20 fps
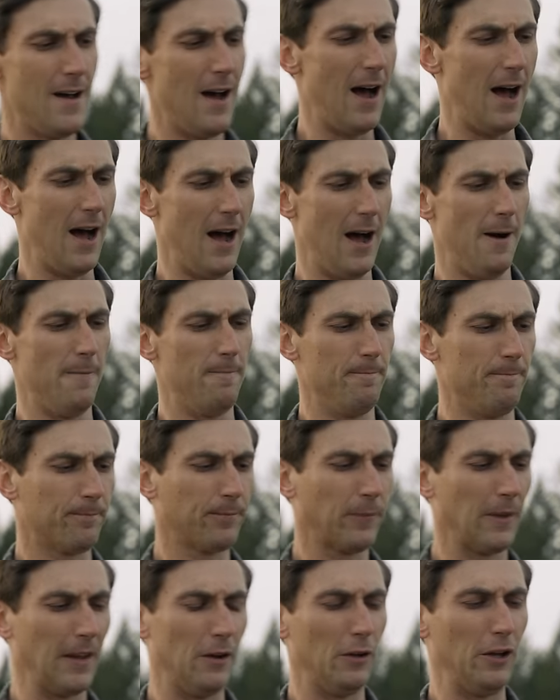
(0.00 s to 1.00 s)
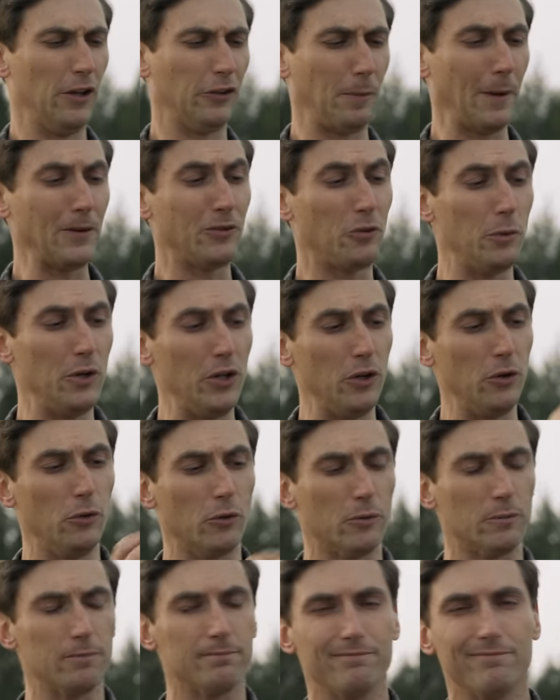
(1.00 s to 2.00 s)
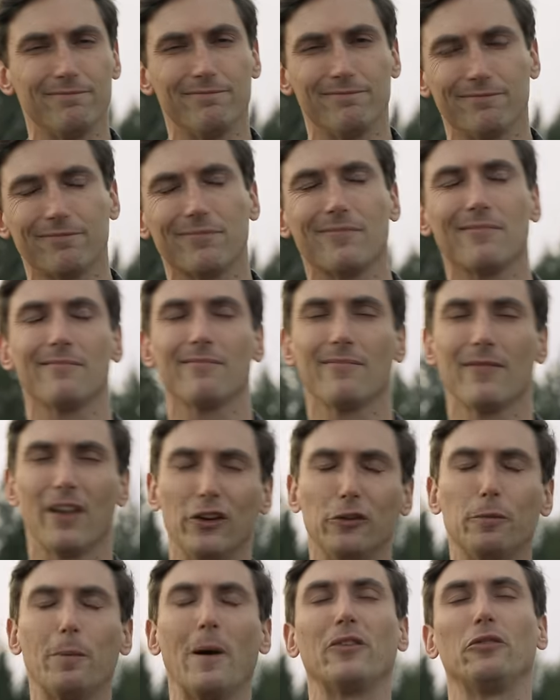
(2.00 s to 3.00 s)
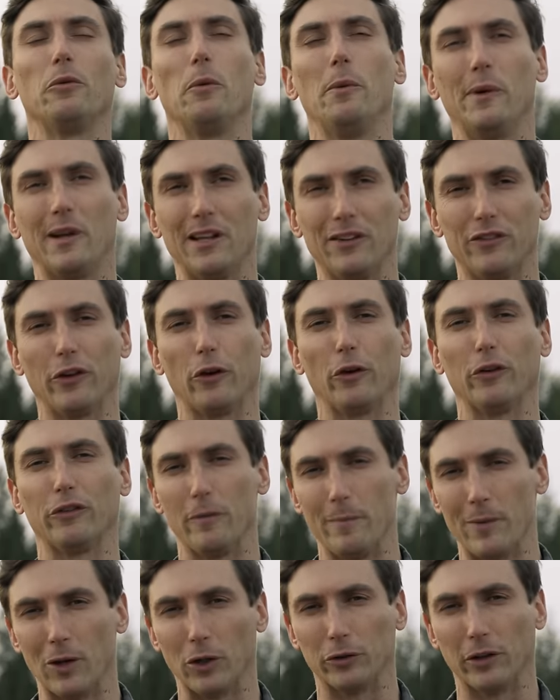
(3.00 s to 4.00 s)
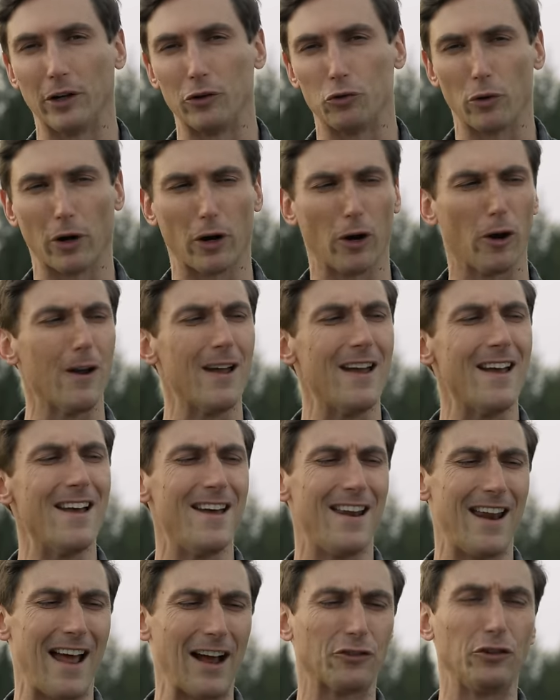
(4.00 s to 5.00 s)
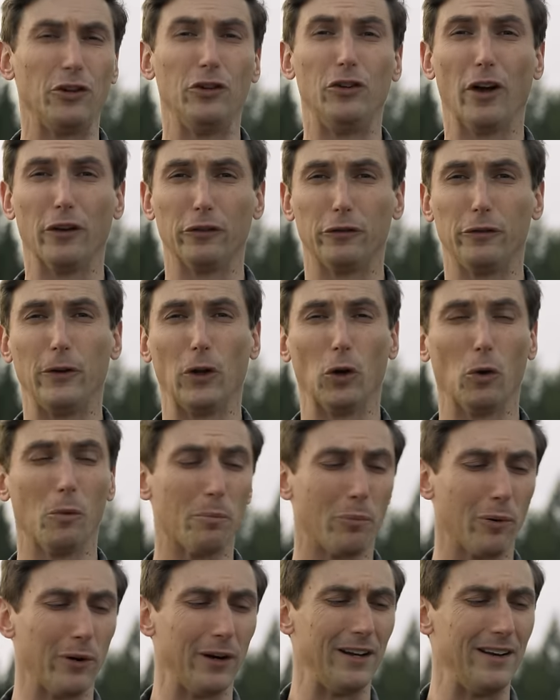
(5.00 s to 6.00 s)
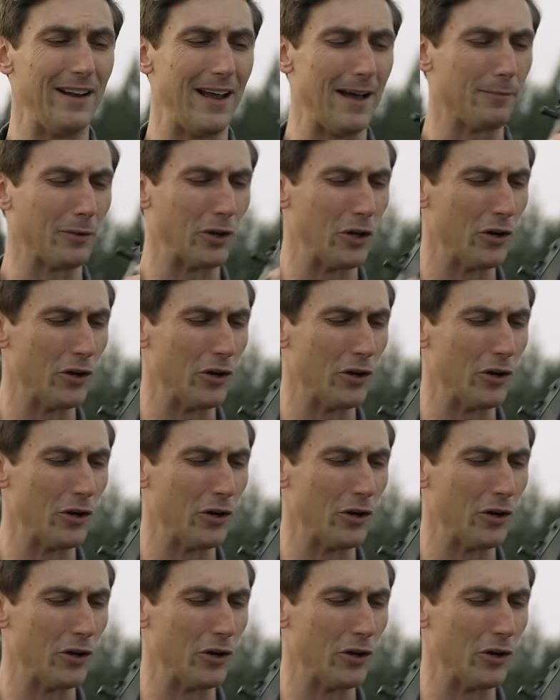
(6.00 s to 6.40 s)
um, especially when you especially when we consider it's a military trigger, it actually does feel pretty damn